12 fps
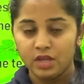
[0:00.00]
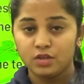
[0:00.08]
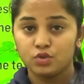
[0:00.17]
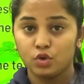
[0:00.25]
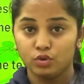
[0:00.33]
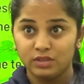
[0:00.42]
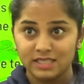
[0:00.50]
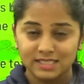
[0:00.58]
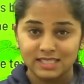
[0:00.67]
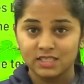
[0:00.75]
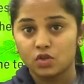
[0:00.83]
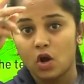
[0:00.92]
So
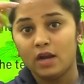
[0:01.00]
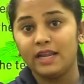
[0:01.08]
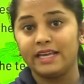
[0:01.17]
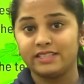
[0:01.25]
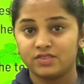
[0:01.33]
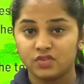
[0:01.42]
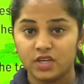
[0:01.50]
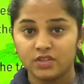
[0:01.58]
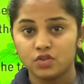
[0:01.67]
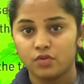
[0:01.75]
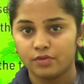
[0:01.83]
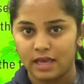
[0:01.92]
this is called
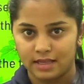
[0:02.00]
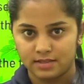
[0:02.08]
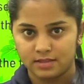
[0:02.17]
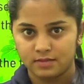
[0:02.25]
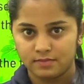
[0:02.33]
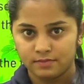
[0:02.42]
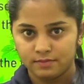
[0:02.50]
exchange of gas.